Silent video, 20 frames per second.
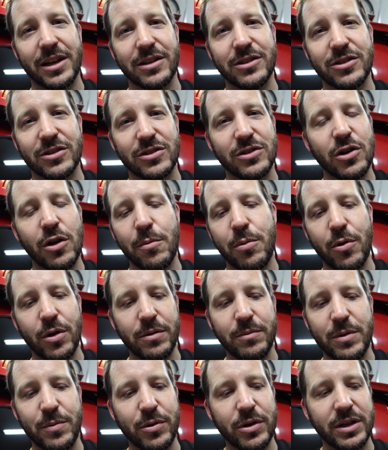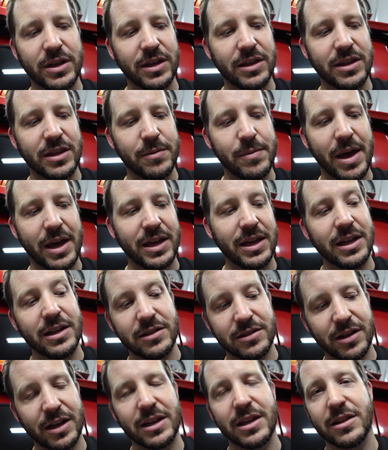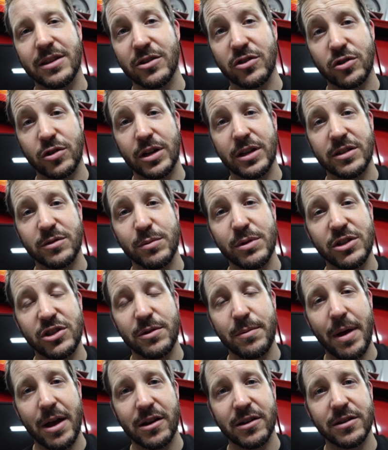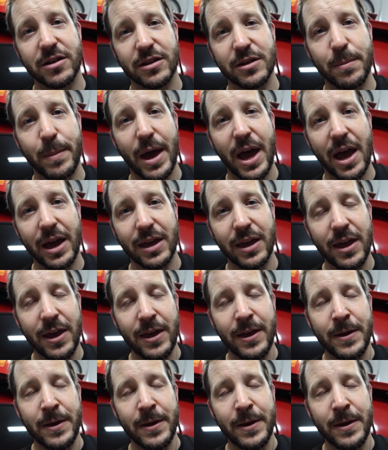Just no point in me putting anything back in until I can get this transmission mounted on the back.